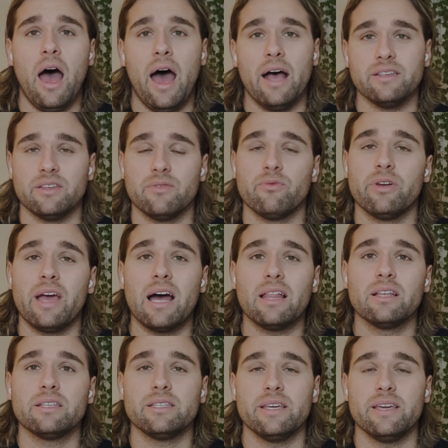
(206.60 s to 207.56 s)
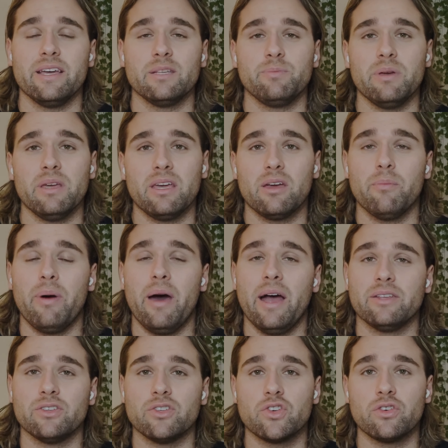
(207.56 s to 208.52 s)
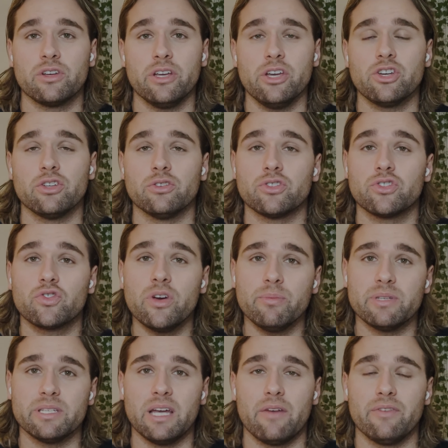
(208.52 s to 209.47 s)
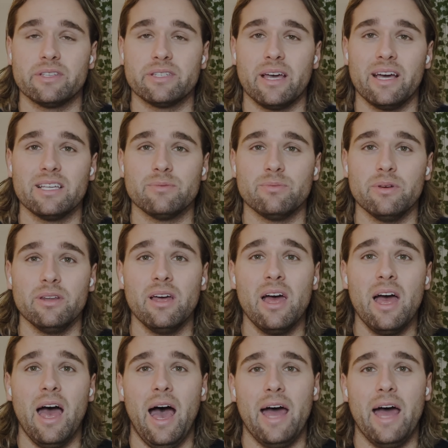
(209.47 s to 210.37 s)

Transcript: As in reality, it's being compared to traditional scripted advertisement,